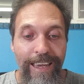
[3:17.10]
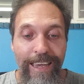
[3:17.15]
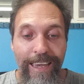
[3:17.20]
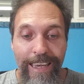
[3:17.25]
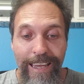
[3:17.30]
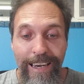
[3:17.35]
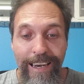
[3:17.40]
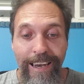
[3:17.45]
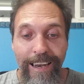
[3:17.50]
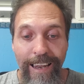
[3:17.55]

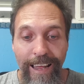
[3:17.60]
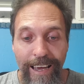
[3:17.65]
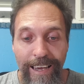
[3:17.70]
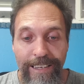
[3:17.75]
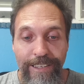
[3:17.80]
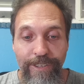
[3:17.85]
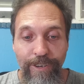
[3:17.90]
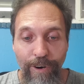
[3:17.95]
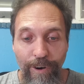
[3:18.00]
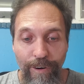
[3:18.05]
In
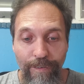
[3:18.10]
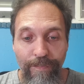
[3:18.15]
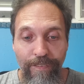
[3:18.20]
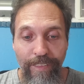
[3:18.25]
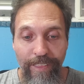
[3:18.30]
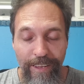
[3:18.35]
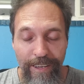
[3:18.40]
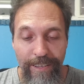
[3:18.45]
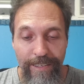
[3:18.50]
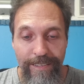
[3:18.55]
light
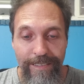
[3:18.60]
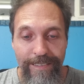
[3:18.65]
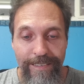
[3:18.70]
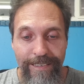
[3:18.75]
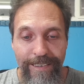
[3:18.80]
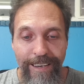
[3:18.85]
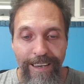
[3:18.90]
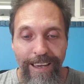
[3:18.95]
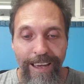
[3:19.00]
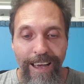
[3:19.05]
of this,
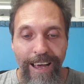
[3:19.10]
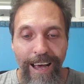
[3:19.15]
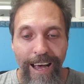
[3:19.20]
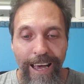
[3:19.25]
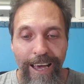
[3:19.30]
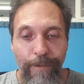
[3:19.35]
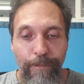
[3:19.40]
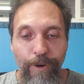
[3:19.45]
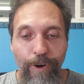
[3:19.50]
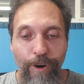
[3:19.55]

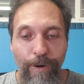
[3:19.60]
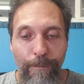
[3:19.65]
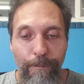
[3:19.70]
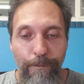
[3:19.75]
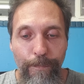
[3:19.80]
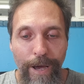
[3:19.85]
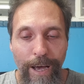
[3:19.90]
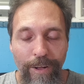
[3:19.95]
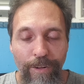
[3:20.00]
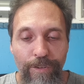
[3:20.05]
I am
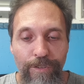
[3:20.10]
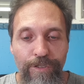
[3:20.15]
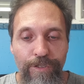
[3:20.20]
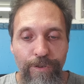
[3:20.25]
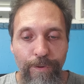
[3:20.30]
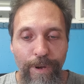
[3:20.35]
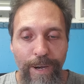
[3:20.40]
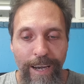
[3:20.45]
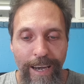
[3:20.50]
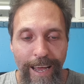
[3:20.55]
compelled
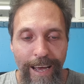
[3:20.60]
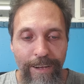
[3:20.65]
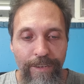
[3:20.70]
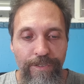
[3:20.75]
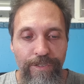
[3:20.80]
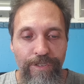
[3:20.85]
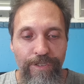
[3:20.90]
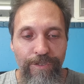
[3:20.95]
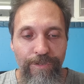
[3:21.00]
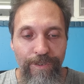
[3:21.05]
to
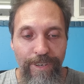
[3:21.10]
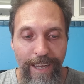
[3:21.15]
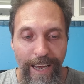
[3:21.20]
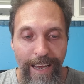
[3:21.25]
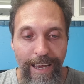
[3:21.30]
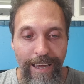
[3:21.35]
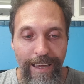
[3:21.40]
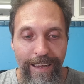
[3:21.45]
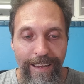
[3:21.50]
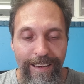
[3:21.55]
announce
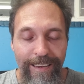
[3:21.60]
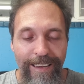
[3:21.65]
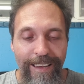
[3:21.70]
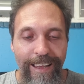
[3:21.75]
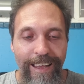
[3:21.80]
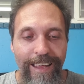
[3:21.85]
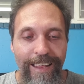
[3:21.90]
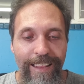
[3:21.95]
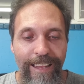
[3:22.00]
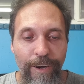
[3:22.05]
today
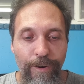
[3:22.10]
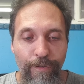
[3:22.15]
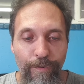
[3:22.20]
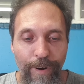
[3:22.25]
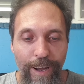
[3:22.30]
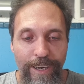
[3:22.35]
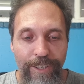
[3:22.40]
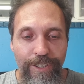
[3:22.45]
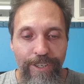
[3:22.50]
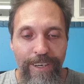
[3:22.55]
that
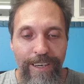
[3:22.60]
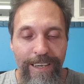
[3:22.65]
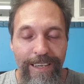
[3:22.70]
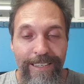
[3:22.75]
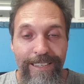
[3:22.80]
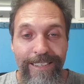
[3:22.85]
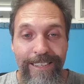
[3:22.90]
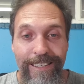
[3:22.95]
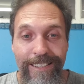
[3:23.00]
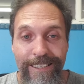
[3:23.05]
Russia
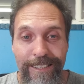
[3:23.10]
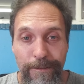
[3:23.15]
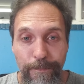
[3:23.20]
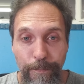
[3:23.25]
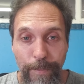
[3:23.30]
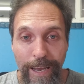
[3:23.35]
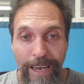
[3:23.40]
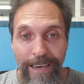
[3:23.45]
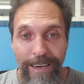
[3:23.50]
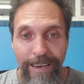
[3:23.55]
is
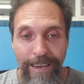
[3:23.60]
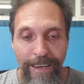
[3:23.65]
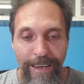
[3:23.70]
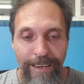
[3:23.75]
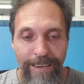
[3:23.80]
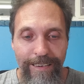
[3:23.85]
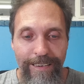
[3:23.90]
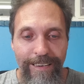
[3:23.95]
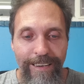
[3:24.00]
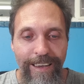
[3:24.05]

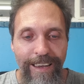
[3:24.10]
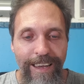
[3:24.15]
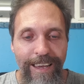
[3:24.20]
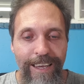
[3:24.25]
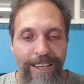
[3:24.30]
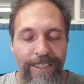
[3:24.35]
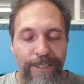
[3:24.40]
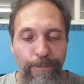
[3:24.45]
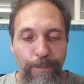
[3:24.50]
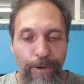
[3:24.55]
suspending
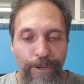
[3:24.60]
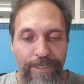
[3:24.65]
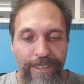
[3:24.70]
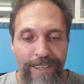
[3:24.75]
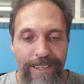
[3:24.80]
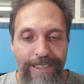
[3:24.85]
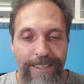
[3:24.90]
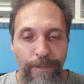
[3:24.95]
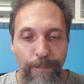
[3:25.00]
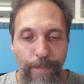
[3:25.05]
its
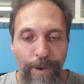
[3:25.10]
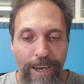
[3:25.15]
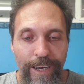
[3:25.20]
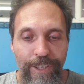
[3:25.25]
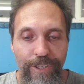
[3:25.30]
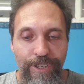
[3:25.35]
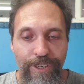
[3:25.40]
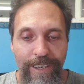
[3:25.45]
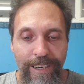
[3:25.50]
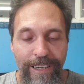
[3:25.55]

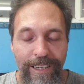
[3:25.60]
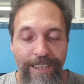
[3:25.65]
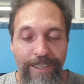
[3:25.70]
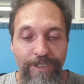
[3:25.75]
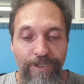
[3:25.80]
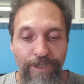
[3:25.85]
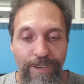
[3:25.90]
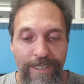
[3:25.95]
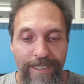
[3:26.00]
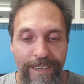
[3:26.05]
participation in the
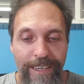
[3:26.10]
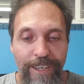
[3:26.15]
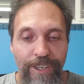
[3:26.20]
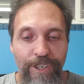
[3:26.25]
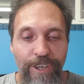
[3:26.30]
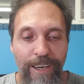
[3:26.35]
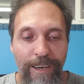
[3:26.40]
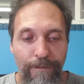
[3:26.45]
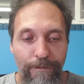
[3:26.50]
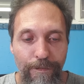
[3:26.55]

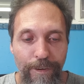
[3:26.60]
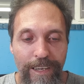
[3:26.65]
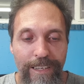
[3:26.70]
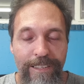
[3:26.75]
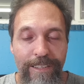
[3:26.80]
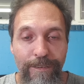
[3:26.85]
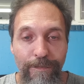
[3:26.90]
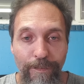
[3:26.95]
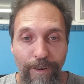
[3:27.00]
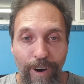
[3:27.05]
Strategic
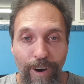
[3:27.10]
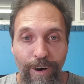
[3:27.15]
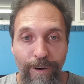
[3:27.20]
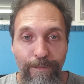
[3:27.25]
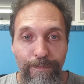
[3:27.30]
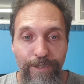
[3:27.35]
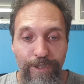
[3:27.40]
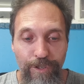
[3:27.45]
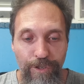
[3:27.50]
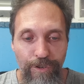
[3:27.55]
Offensive
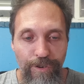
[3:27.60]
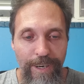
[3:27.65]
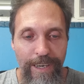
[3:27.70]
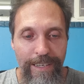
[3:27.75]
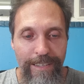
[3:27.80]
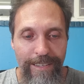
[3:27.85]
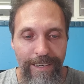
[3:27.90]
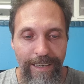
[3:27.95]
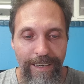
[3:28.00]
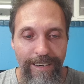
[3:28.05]
Arms
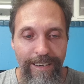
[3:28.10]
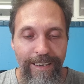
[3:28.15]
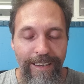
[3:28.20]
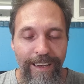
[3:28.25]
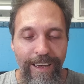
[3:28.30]
Treaty.